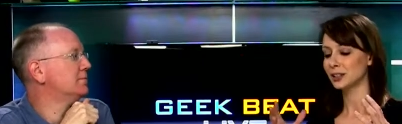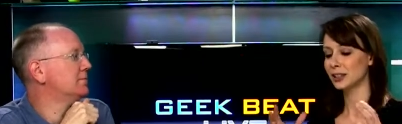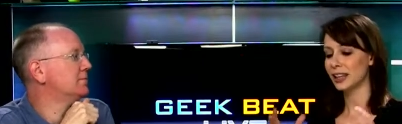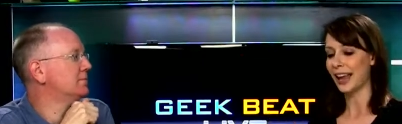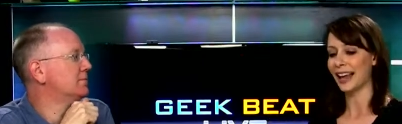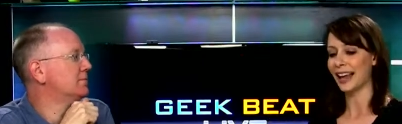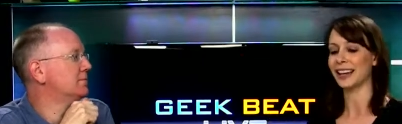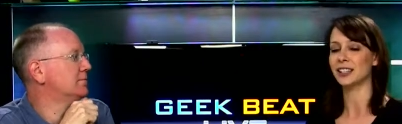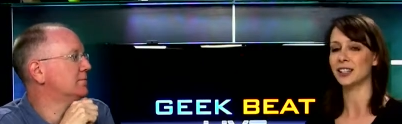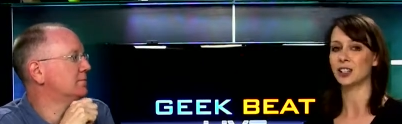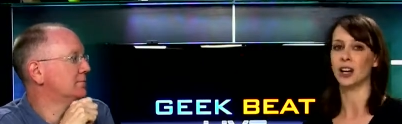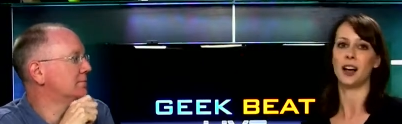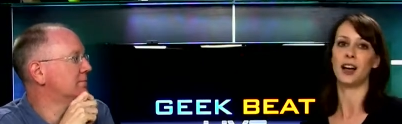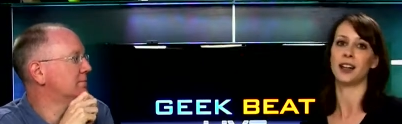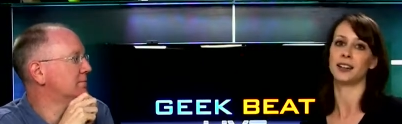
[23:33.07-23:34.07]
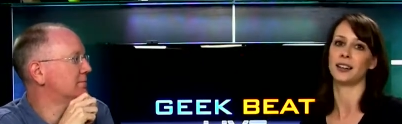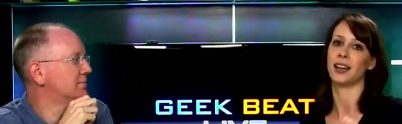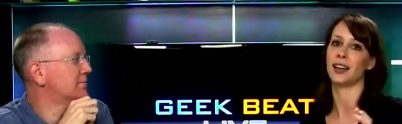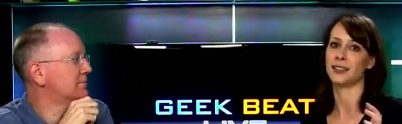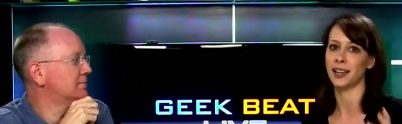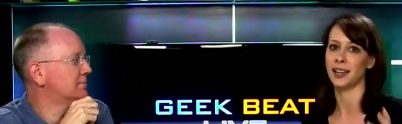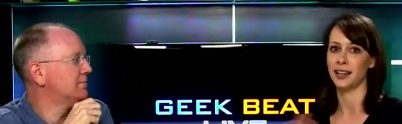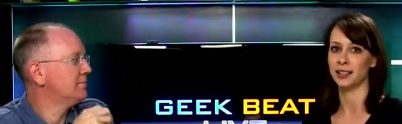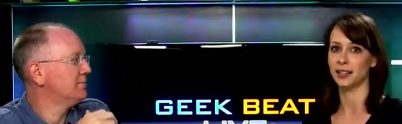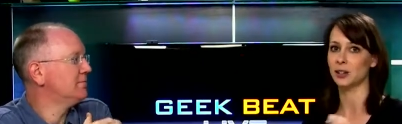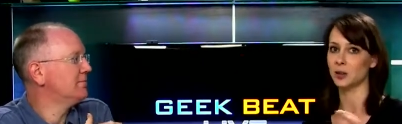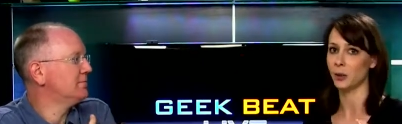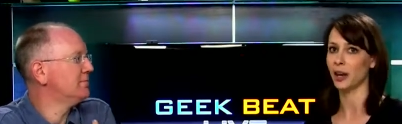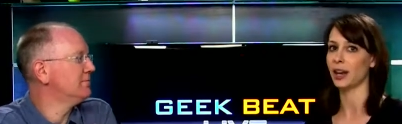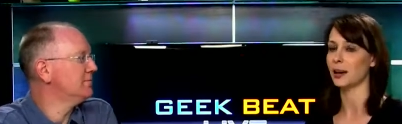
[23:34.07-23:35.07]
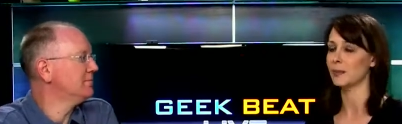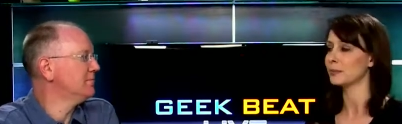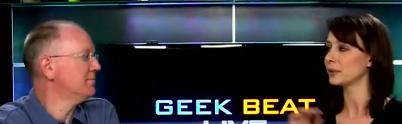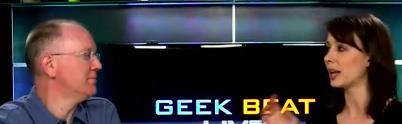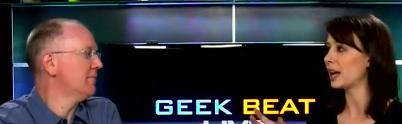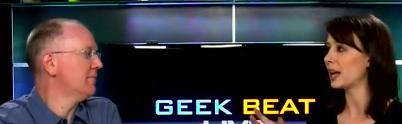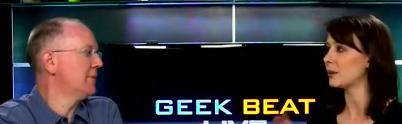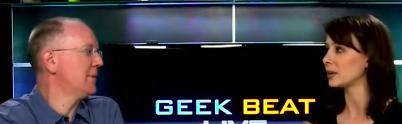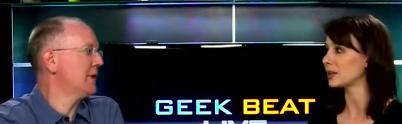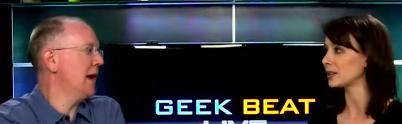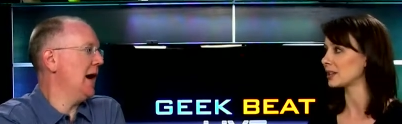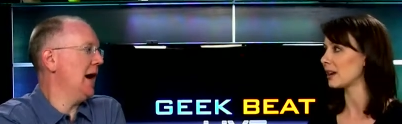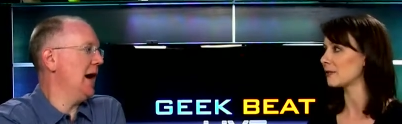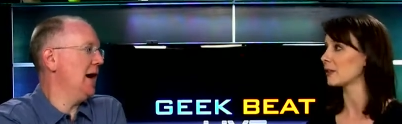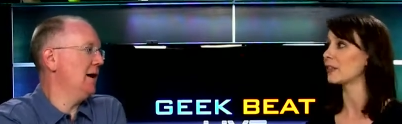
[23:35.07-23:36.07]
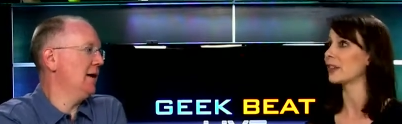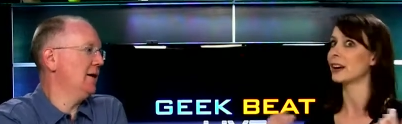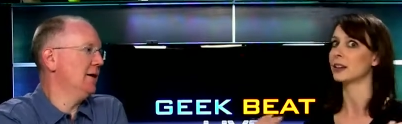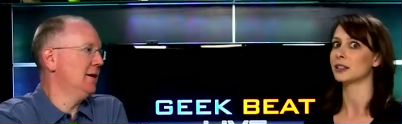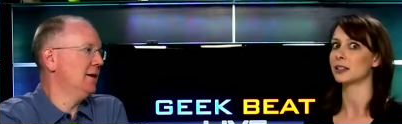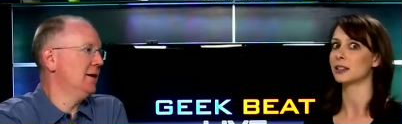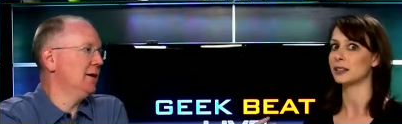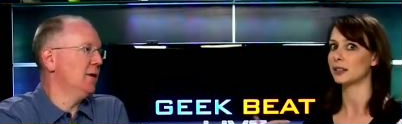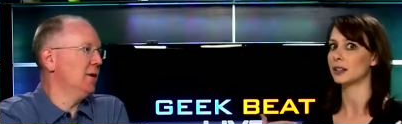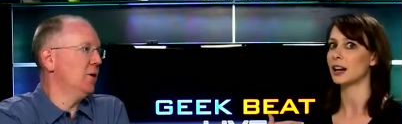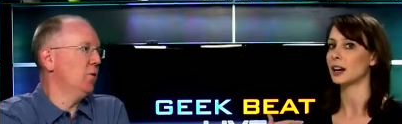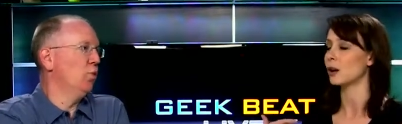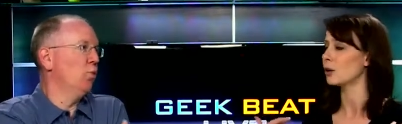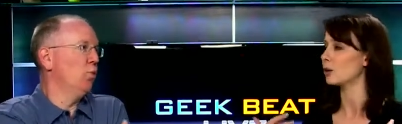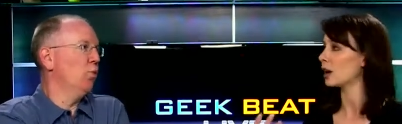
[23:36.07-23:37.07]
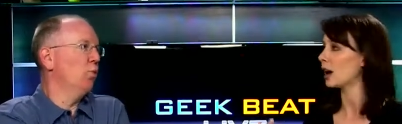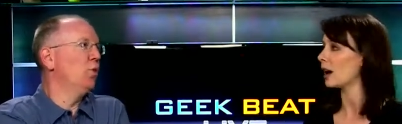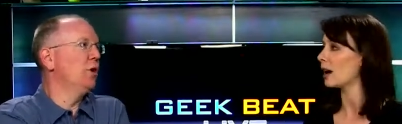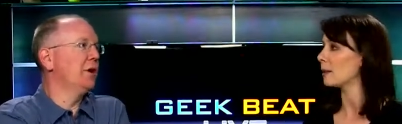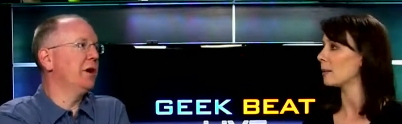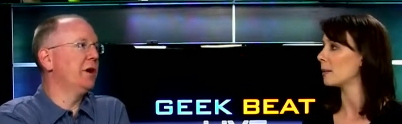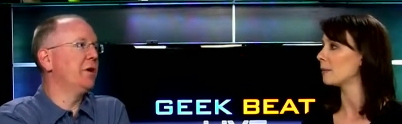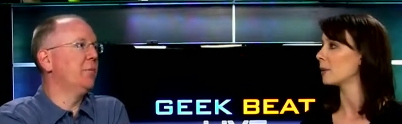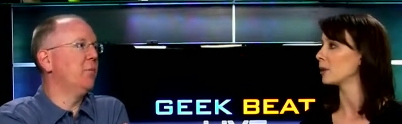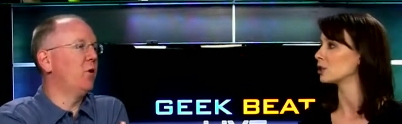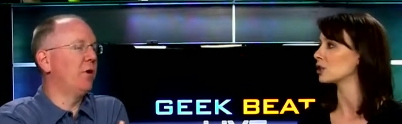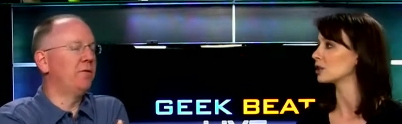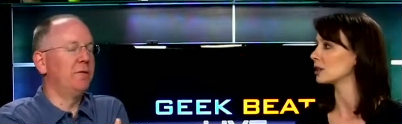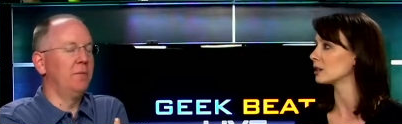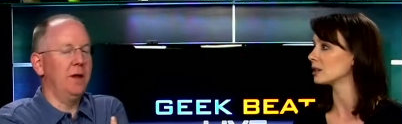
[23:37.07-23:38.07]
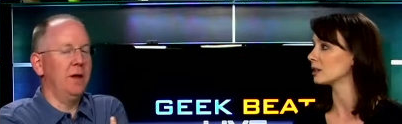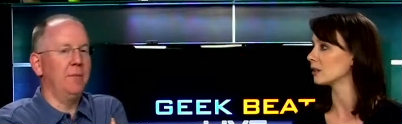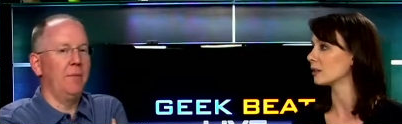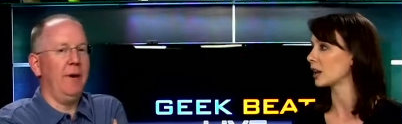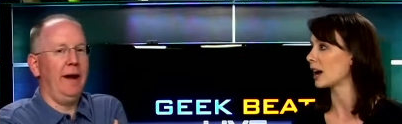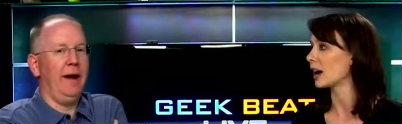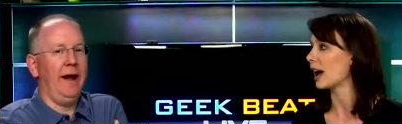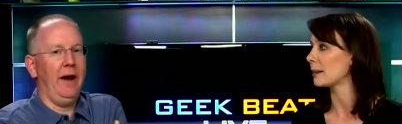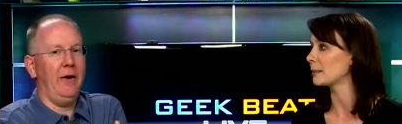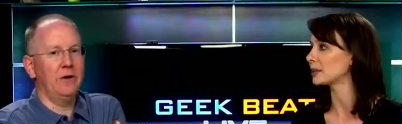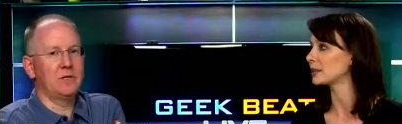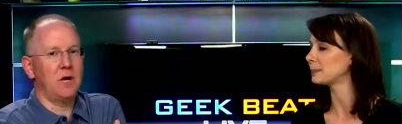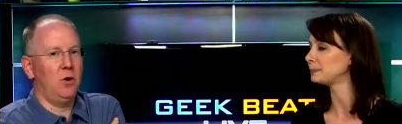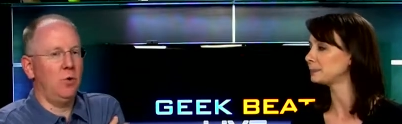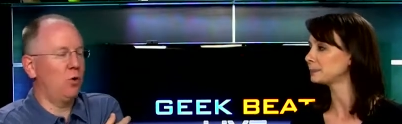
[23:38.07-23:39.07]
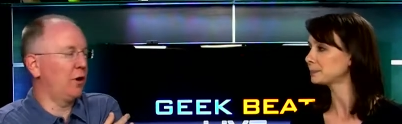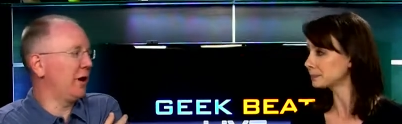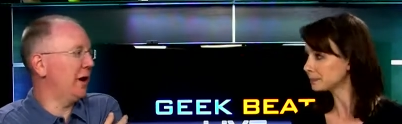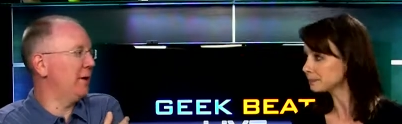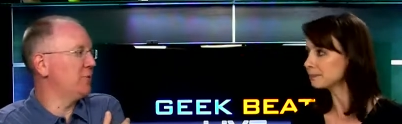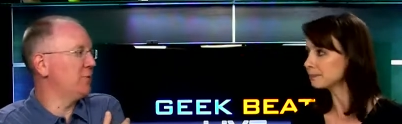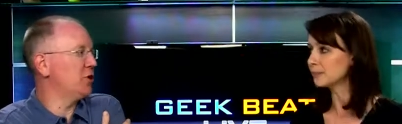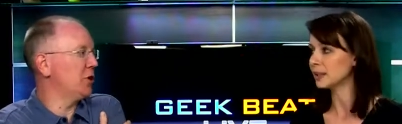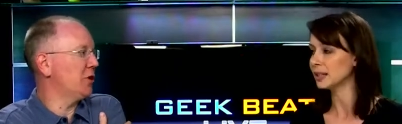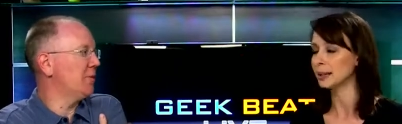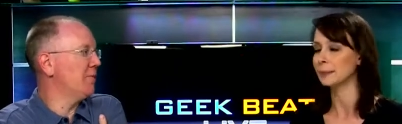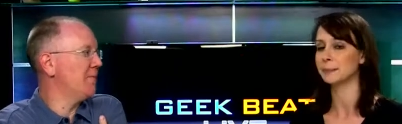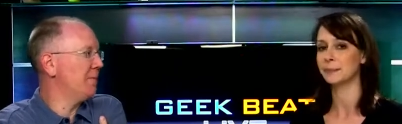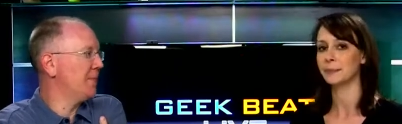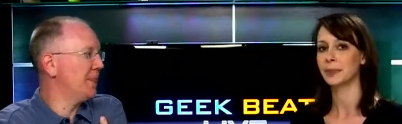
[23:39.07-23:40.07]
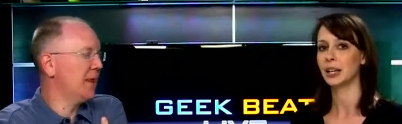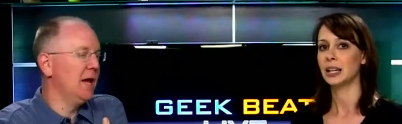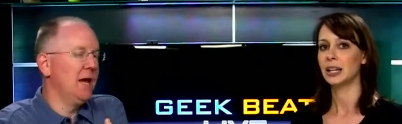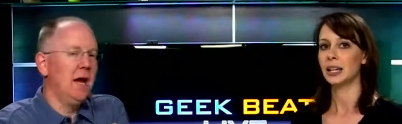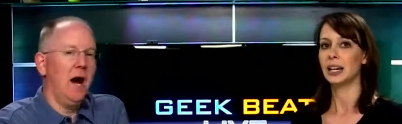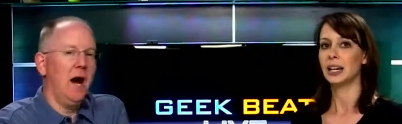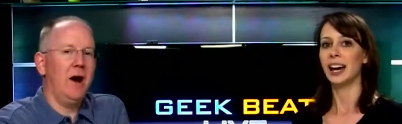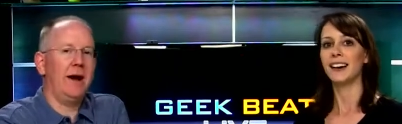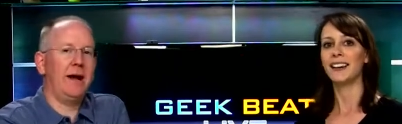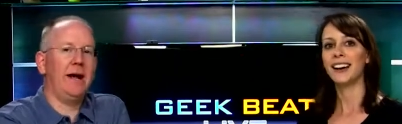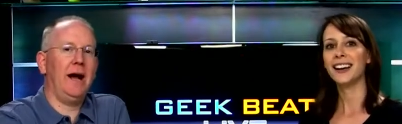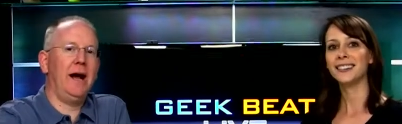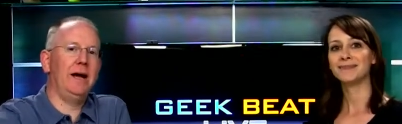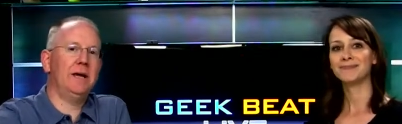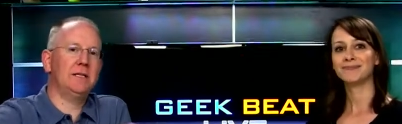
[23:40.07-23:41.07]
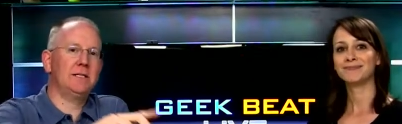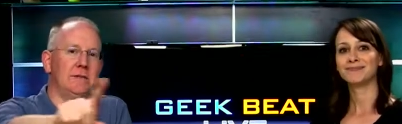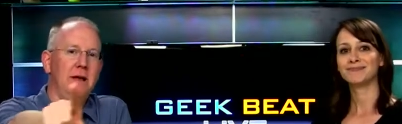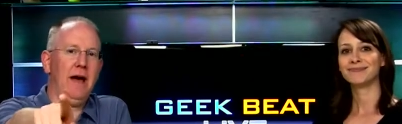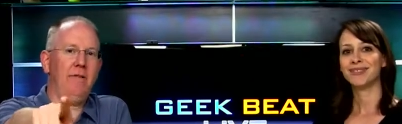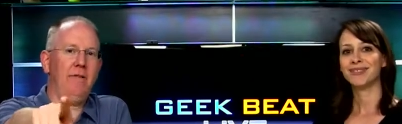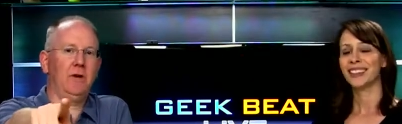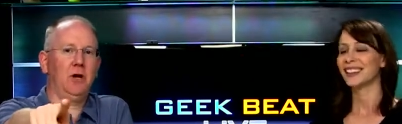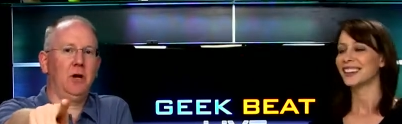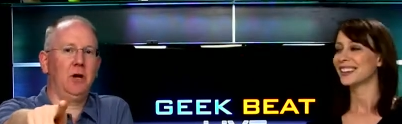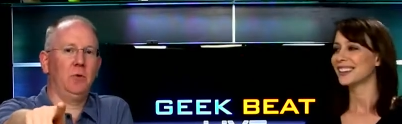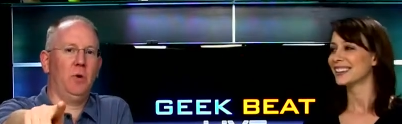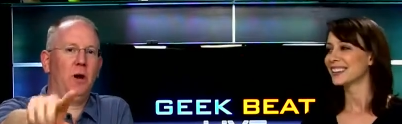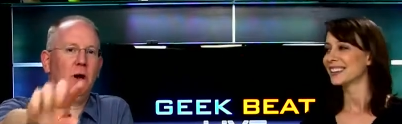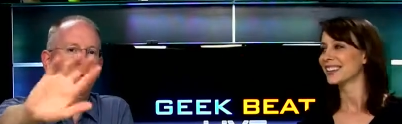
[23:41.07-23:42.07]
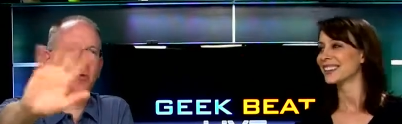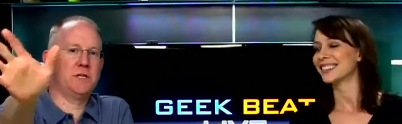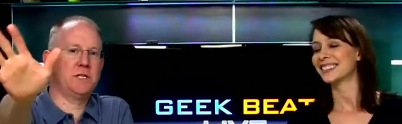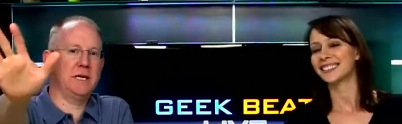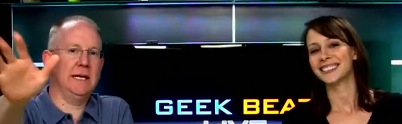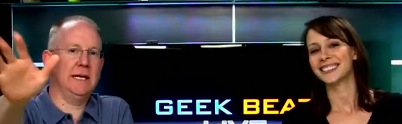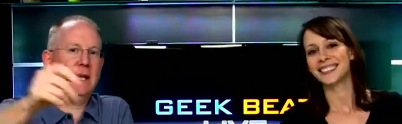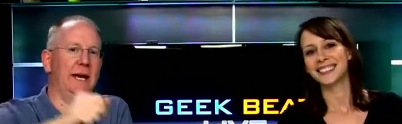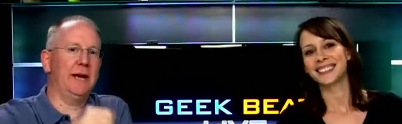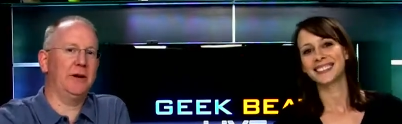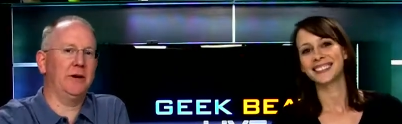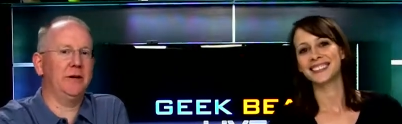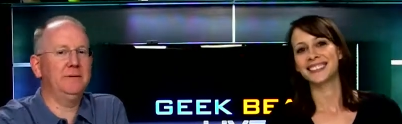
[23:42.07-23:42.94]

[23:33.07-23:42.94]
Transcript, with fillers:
Speaker 1: hands-on and they get to tweak and play with stuff with their their own.
Speaker 2: we'll um, hear more from them about apps. how it's all working, I'm sure. Yep. All right, guys, have a good one. We'll see you later.